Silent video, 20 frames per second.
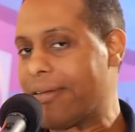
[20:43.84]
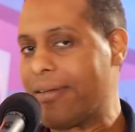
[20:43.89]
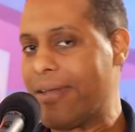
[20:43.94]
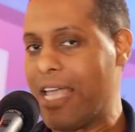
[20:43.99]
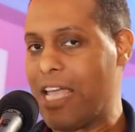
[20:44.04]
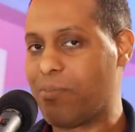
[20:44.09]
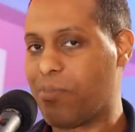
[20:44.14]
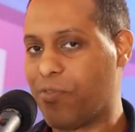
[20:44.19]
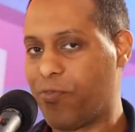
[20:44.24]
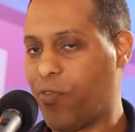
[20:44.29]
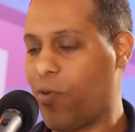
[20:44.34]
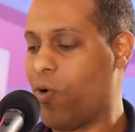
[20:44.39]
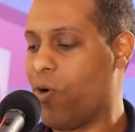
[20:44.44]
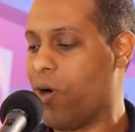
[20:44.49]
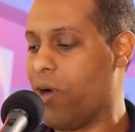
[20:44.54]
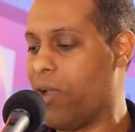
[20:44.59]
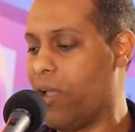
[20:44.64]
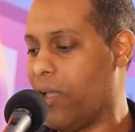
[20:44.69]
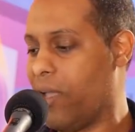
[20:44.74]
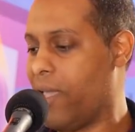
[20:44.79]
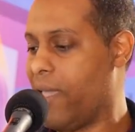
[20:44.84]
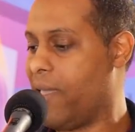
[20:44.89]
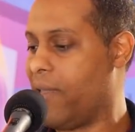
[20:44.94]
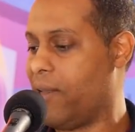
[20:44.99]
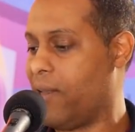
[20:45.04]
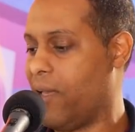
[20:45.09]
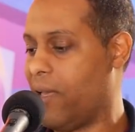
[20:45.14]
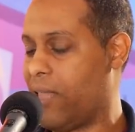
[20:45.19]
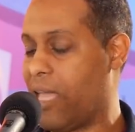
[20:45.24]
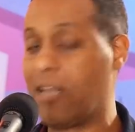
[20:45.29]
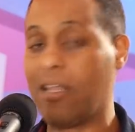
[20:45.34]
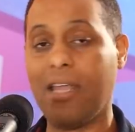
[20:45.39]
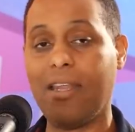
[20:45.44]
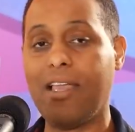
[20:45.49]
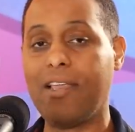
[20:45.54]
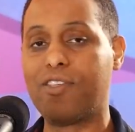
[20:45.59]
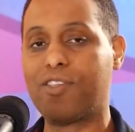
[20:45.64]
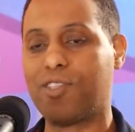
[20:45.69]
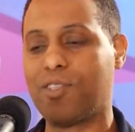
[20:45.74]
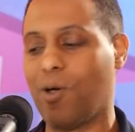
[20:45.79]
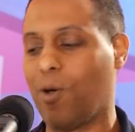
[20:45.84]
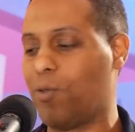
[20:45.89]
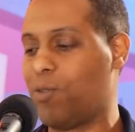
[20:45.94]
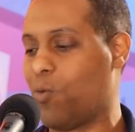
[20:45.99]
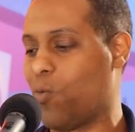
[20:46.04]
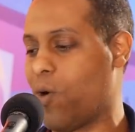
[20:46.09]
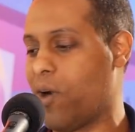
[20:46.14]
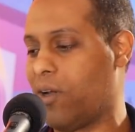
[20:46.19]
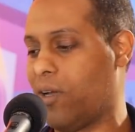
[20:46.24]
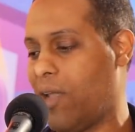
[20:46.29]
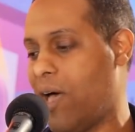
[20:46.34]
the day before, and they sold the word